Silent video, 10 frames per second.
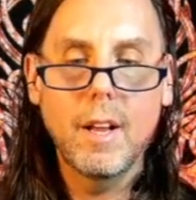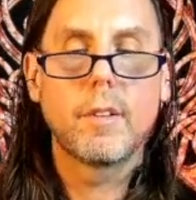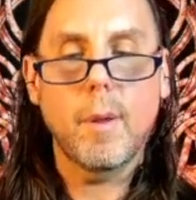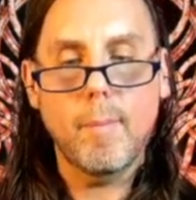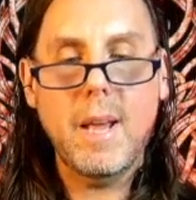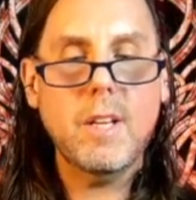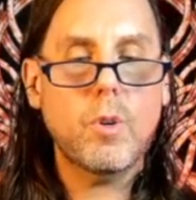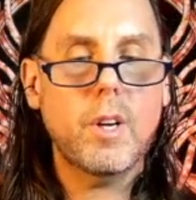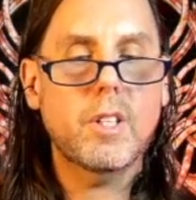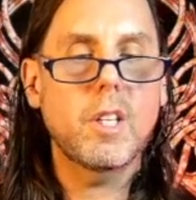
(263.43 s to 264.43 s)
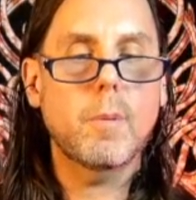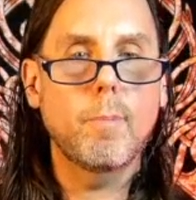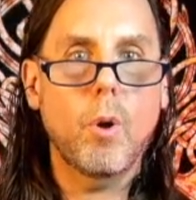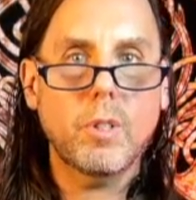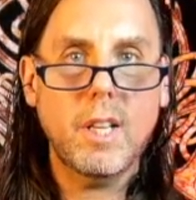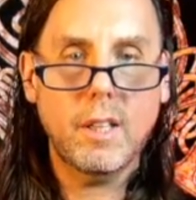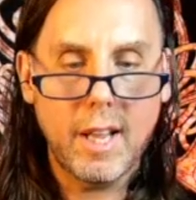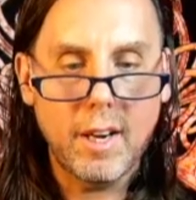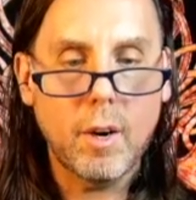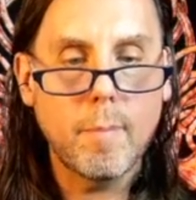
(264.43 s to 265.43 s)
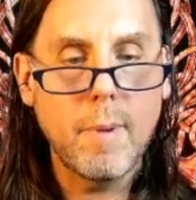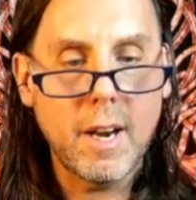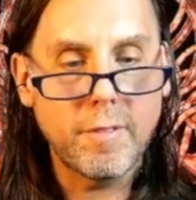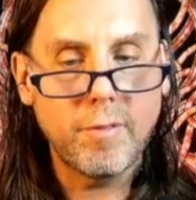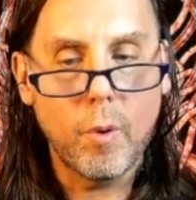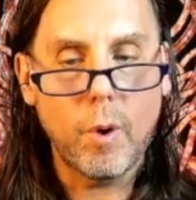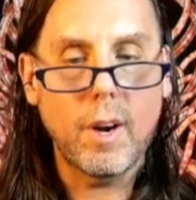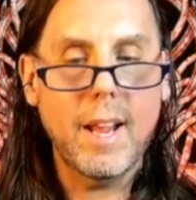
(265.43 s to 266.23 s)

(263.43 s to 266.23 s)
The Matrix is multi-layered metaphor,